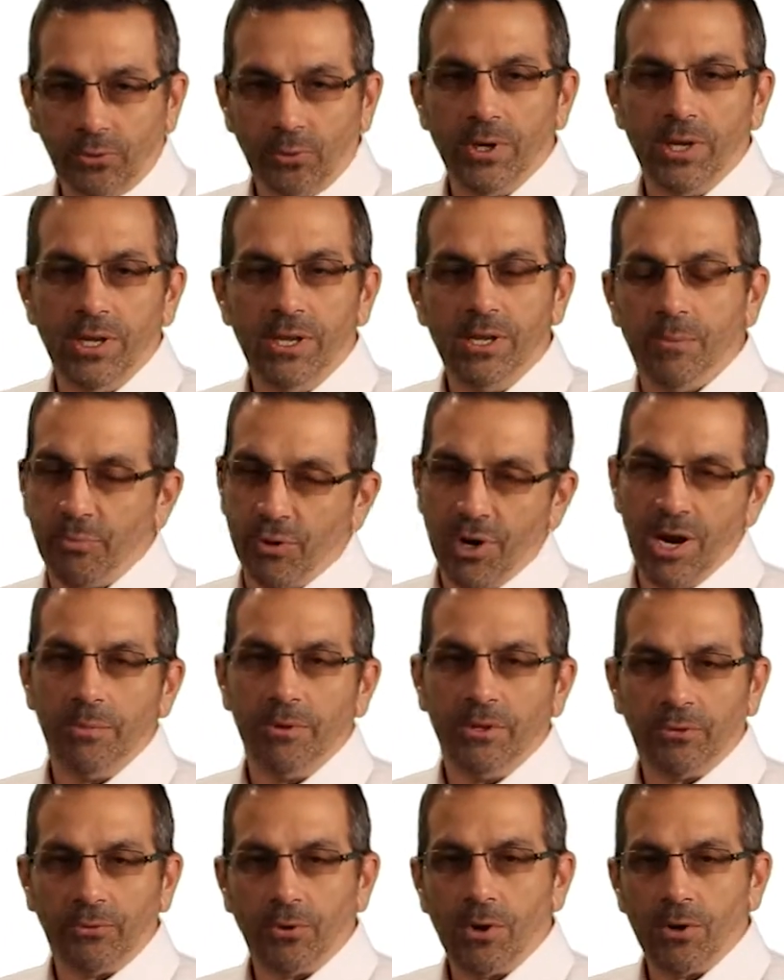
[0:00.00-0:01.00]
3, you
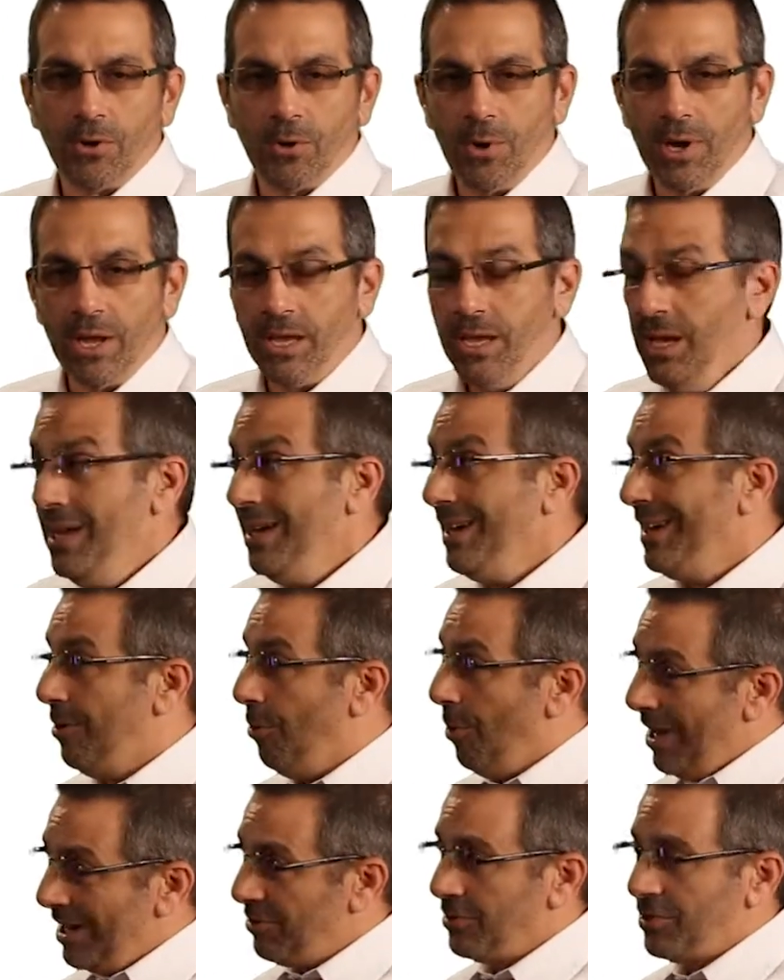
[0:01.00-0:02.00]
probably throw it away.
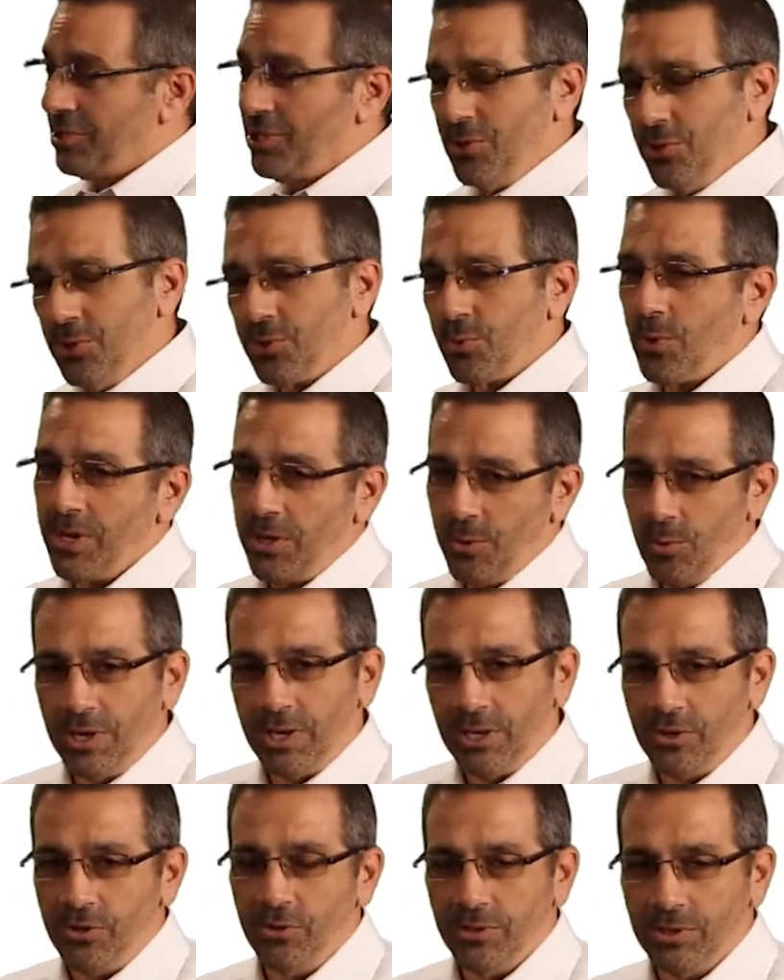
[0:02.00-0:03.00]
Quadrant 2 is where you
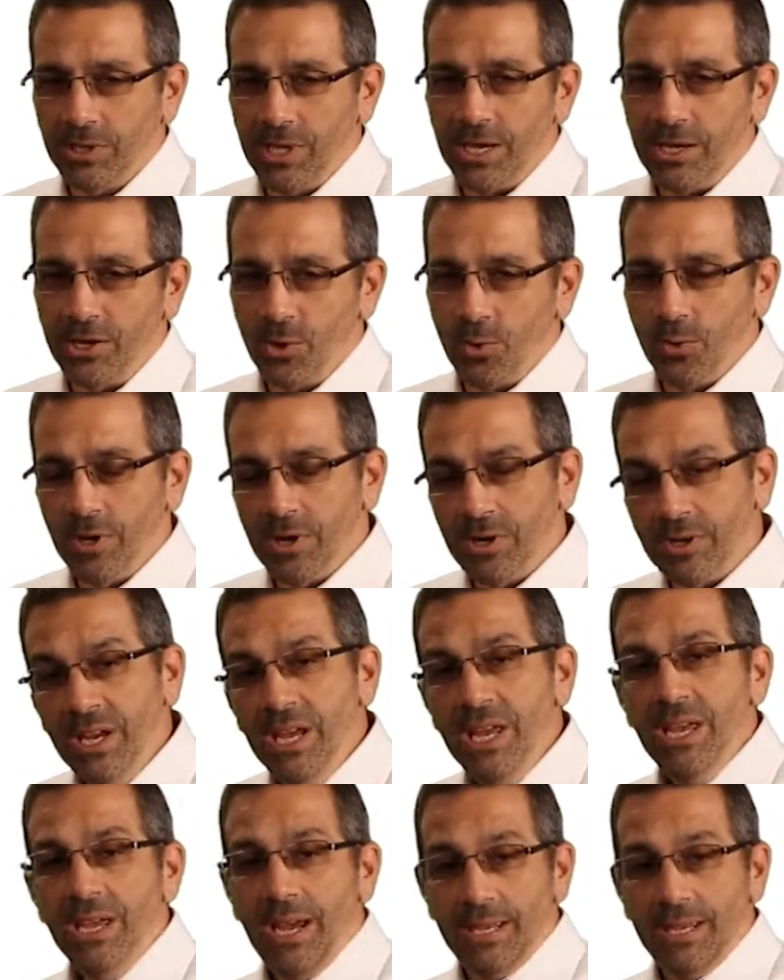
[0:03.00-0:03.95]
want to do a lot of your work.